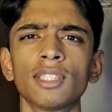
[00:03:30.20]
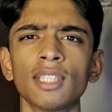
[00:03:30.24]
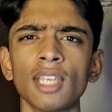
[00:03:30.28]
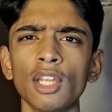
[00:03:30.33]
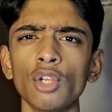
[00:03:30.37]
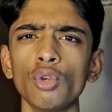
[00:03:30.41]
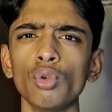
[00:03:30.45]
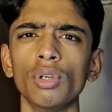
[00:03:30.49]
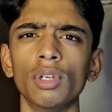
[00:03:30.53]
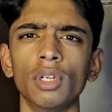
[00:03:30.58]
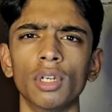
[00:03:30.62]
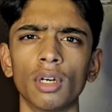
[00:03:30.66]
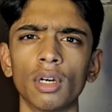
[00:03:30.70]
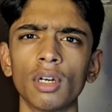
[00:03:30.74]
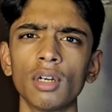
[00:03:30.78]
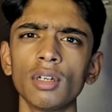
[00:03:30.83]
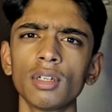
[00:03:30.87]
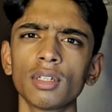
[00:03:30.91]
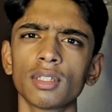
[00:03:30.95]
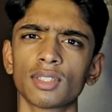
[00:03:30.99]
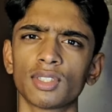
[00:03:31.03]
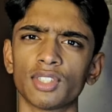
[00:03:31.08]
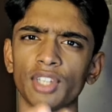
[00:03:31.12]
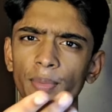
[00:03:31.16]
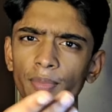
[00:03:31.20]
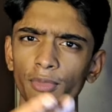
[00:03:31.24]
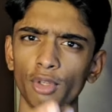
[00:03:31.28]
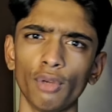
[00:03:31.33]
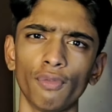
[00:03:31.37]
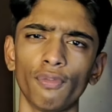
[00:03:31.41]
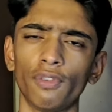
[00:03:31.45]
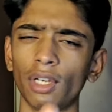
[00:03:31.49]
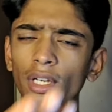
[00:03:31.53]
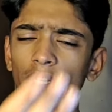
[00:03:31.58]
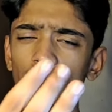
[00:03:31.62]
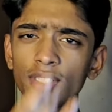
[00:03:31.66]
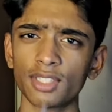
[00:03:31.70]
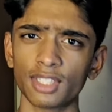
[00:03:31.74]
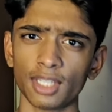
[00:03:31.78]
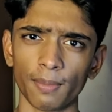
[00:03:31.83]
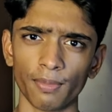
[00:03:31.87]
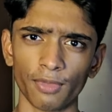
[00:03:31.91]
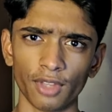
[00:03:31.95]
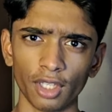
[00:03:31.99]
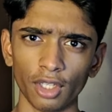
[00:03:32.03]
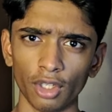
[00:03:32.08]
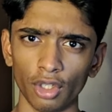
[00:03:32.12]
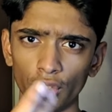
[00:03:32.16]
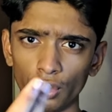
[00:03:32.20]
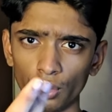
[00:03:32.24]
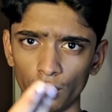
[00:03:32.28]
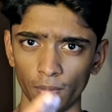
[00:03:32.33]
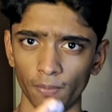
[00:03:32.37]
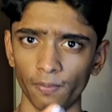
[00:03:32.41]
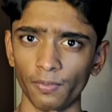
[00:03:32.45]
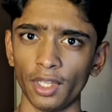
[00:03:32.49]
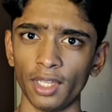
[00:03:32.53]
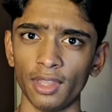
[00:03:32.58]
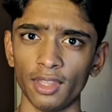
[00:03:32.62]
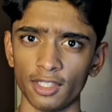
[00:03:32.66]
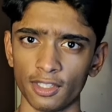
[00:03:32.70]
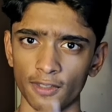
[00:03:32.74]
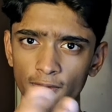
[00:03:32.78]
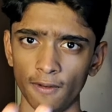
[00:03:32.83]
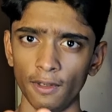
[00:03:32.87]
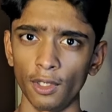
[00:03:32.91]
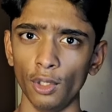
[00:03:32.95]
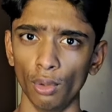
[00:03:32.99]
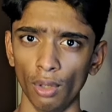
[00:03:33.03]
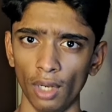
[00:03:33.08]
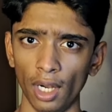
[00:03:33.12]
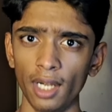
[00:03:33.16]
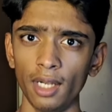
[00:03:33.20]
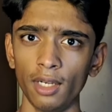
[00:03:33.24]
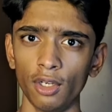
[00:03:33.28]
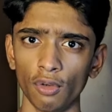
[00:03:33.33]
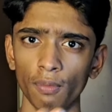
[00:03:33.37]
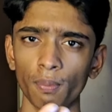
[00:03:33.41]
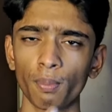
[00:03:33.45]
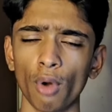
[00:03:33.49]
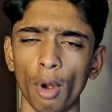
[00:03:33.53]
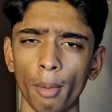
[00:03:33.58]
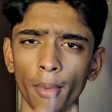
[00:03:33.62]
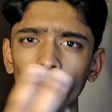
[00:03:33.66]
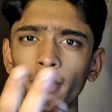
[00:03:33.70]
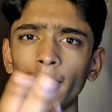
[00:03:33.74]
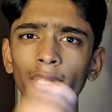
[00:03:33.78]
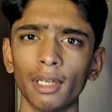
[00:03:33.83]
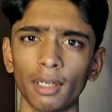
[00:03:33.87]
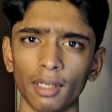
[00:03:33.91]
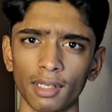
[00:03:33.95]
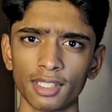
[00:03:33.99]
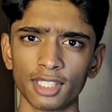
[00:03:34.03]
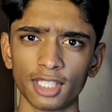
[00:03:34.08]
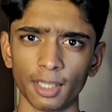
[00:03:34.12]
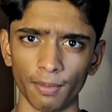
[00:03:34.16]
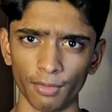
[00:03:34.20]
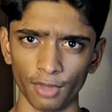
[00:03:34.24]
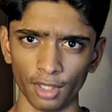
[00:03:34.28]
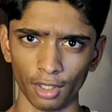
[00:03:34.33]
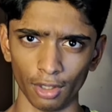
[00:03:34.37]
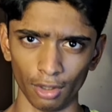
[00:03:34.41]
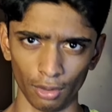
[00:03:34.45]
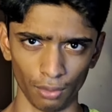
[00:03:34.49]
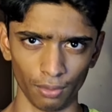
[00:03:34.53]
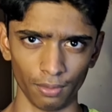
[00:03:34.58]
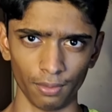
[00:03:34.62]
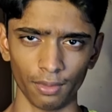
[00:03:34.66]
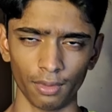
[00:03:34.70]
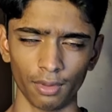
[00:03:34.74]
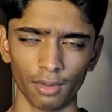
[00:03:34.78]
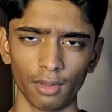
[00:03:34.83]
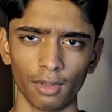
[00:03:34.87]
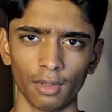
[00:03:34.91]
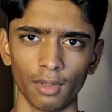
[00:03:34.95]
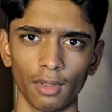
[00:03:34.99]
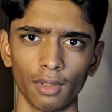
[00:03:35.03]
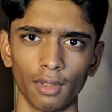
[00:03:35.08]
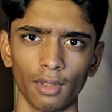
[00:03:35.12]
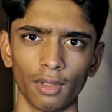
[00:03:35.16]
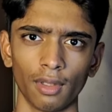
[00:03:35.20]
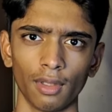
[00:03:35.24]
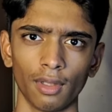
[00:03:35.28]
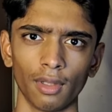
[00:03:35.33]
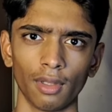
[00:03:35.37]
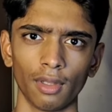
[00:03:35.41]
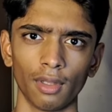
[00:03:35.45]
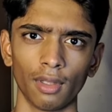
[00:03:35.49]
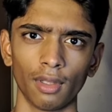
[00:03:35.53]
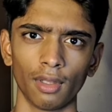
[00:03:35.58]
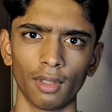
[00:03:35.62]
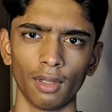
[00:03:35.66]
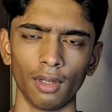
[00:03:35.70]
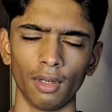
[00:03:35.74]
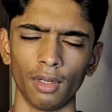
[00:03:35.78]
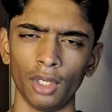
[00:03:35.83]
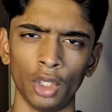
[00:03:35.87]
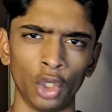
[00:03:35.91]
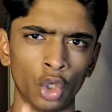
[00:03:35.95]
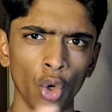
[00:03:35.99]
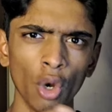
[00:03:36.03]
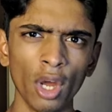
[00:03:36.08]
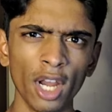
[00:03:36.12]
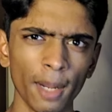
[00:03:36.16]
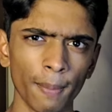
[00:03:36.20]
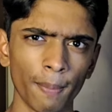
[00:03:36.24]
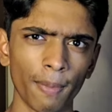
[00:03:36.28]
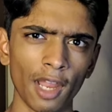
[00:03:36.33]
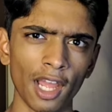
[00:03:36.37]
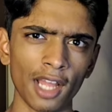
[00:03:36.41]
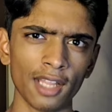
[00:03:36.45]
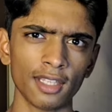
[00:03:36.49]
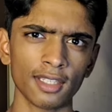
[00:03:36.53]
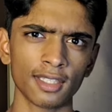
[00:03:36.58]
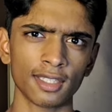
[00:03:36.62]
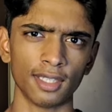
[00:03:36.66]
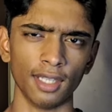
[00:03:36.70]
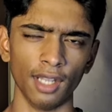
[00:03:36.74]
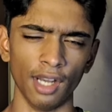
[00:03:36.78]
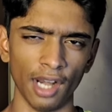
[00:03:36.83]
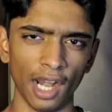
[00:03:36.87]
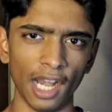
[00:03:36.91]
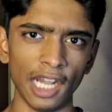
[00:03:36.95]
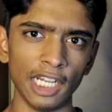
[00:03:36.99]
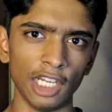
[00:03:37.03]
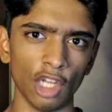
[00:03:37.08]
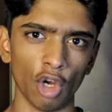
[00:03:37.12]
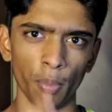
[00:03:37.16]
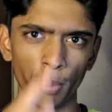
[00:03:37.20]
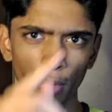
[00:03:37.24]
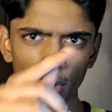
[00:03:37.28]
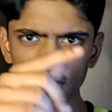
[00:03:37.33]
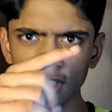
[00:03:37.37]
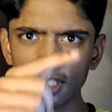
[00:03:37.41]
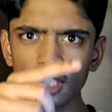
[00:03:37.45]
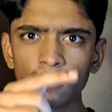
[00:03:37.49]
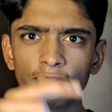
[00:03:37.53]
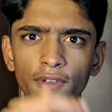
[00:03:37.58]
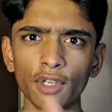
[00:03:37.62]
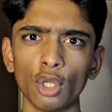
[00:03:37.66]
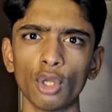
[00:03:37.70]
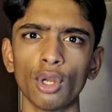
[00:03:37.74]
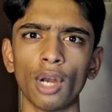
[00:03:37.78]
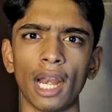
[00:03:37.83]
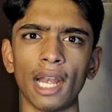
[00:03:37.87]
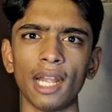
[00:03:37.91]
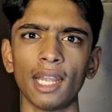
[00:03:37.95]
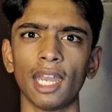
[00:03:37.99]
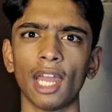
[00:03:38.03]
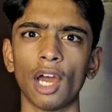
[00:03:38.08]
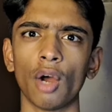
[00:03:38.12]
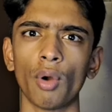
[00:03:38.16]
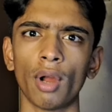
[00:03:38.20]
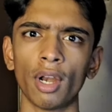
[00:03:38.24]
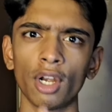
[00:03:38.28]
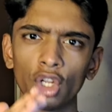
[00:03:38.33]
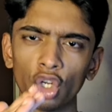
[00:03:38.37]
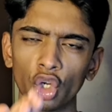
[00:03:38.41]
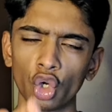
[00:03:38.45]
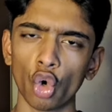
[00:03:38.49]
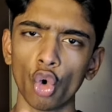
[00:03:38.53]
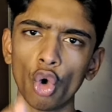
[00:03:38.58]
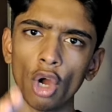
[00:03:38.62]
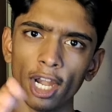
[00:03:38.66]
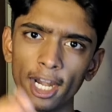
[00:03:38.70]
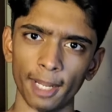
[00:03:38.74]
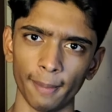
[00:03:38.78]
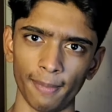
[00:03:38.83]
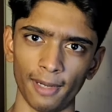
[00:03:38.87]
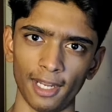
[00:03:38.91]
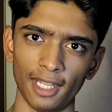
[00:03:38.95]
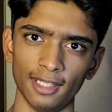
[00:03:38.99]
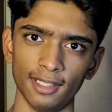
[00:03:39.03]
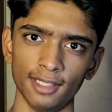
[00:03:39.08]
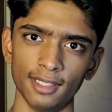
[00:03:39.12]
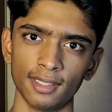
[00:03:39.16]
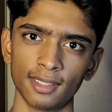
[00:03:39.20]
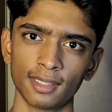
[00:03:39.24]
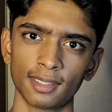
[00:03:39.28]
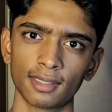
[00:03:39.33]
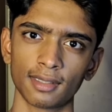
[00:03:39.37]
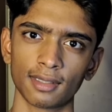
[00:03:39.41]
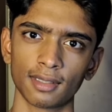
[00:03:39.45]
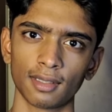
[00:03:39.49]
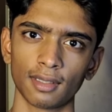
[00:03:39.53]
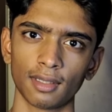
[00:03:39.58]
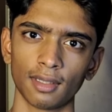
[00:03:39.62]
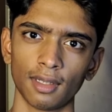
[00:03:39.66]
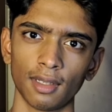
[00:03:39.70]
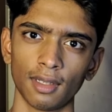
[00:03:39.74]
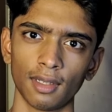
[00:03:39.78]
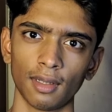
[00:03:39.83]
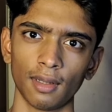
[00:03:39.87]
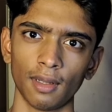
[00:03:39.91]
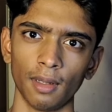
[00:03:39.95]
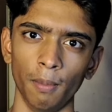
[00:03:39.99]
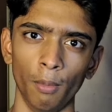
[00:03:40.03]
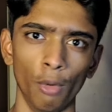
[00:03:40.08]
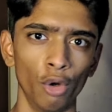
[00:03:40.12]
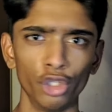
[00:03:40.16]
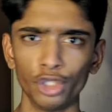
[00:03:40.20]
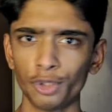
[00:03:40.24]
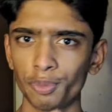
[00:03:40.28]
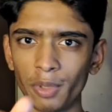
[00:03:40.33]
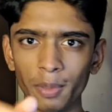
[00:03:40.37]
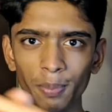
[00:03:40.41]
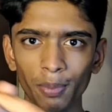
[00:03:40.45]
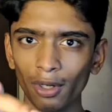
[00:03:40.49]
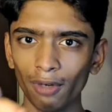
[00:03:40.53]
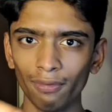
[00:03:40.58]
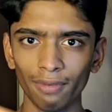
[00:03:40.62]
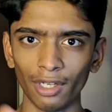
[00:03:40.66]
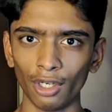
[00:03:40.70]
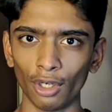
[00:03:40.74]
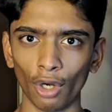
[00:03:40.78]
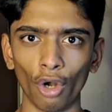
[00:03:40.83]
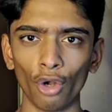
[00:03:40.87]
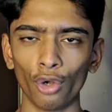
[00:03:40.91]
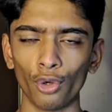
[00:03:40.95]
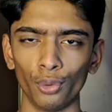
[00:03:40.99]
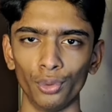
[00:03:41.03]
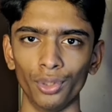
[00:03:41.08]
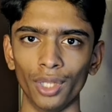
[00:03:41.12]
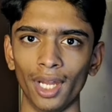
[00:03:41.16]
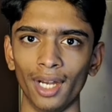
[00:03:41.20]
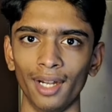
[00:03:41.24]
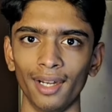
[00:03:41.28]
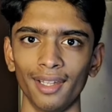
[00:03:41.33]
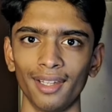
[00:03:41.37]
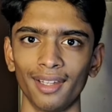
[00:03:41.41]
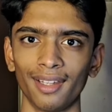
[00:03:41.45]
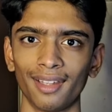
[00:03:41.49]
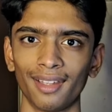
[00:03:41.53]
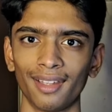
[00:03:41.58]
say you've learned something new in this video, right? You've probably learned something new. Go and apply this right now. Pause this video right now and go and apply this. Most people will not do that.